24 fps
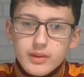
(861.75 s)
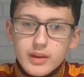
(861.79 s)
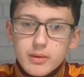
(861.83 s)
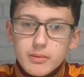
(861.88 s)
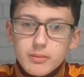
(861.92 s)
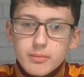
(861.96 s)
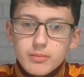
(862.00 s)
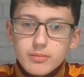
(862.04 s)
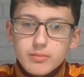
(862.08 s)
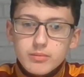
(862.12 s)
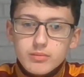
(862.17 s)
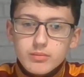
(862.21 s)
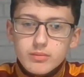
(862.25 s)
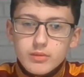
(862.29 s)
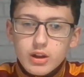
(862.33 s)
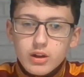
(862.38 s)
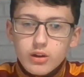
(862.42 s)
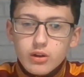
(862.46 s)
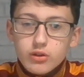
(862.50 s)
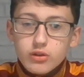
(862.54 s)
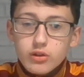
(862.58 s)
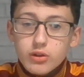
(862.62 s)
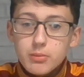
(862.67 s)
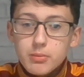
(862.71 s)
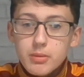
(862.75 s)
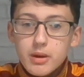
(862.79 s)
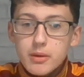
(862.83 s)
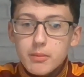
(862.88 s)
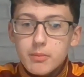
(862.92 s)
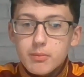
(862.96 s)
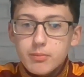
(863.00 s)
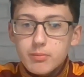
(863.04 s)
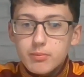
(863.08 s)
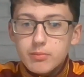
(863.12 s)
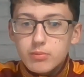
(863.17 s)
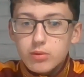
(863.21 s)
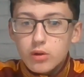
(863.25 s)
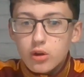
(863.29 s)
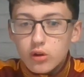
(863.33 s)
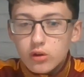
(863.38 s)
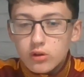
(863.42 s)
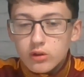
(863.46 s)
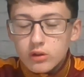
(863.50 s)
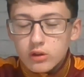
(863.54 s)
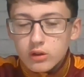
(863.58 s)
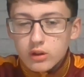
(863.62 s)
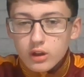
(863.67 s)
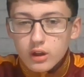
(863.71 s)
You know, to be blunt,
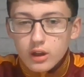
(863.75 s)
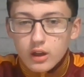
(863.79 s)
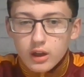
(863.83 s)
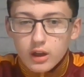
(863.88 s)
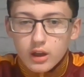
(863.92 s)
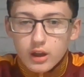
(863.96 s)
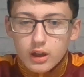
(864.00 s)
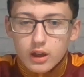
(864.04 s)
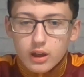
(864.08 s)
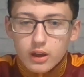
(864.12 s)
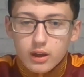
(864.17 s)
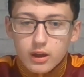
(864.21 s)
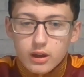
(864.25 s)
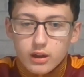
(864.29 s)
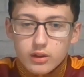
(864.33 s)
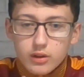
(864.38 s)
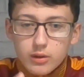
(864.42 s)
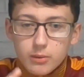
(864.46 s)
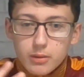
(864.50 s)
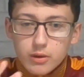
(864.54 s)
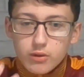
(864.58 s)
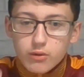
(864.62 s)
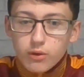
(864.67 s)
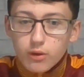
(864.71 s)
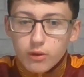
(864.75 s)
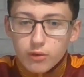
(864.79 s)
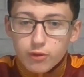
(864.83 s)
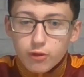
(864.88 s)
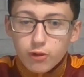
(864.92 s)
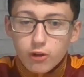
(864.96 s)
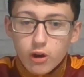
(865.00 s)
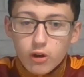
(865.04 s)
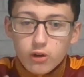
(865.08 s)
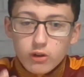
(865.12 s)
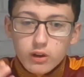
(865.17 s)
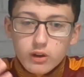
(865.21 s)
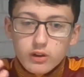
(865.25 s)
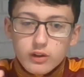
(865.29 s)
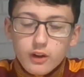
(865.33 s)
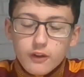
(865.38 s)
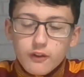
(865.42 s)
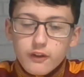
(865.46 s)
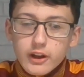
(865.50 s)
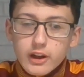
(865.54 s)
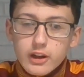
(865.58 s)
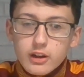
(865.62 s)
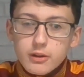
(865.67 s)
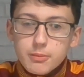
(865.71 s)
to be truthfully honest, I think
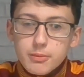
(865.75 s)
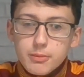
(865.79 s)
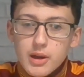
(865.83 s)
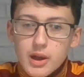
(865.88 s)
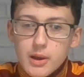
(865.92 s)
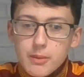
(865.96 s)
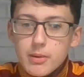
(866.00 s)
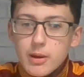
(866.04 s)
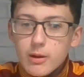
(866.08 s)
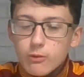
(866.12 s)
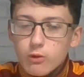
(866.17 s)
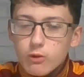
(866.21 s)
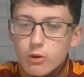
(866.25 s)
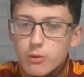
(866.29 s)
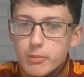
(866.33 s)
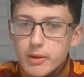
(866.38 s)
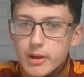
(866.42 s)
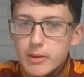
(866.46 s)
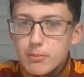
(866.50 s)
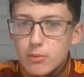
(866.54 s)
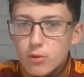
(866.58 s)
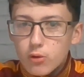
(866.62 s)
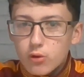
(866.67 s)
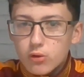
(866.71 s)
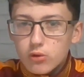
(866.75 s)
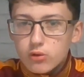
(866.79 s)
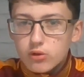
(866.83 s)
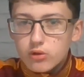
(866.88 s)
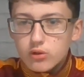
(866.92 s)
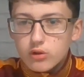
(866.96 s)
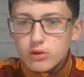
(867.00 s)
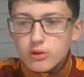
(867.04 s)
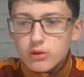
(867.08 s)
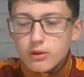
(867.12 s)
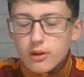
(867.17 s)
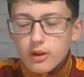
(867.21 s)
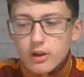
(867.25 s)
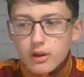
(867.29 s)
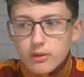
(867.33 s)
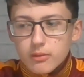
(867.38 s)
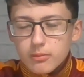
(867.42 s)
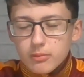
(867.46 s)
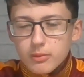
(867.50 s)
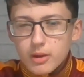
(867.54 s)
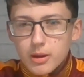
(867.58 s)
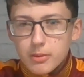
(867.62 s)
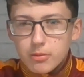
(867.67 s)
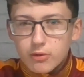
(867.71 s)
maybe it were a bit much. Maybe we
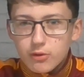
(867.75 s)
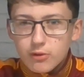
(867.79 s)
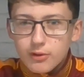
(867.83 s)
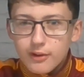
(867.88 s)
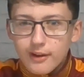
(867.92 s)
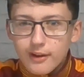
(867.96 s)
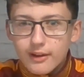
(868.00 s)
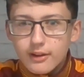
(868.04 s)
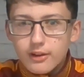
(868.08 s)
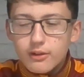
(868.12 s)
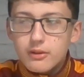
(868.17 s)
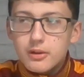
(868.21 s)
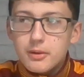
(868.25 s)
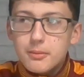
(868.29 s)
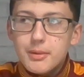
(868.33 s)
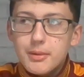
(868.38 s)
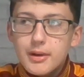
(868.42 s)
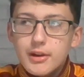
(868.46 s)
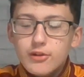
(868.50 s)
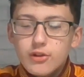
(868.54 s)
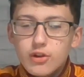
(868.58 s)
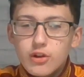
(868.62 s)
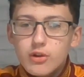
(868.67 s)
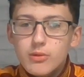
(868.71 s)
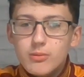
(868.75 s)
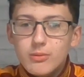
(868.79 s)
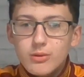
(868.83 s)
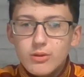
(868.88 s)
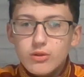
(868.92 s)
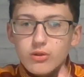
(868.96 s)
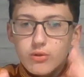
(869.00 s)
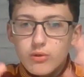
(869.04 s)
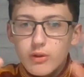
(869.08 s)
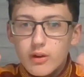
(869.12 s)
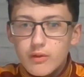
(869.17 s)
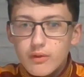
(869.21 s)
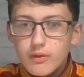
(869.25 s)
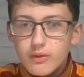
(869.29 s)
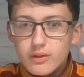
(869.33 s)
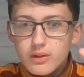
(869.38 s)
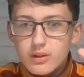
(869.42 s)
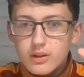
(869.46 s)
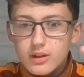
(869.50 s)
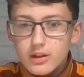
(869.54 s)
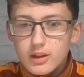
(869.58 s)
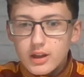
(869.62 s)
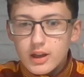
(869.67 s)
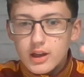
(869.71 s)
tried doing a bit too much with
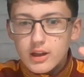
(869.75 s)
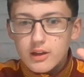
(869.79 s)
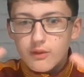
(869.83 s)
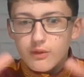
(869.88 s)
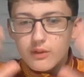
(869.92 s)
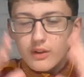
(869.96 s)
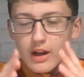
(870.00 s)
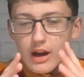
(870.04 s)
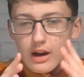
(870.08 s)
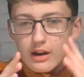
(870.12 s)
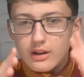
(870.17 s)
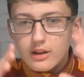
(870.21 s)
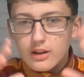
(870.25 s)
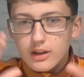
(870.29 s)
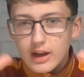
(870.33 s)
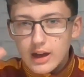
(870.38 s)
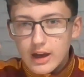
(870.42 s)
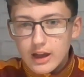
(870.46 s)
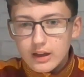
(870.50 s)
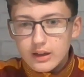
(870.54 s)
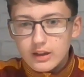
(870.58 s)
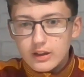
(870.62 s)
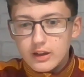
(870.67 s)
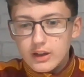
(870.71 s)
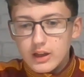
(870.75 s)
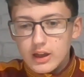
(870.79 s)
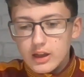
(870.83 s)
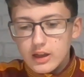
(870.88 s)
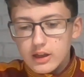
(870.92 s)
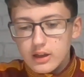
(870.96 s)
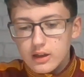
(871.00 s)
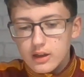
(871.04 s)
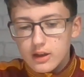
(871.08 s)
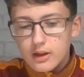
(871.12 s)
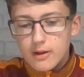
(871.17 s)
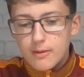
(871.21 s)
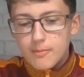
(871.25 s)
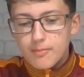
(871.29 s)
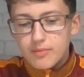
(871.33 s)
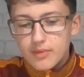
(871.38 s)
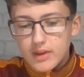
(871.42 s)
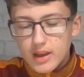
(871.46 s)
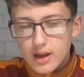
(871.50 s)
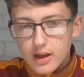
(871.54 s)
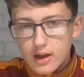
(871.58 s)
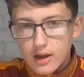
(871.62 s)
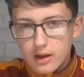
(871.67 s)
the flag and the what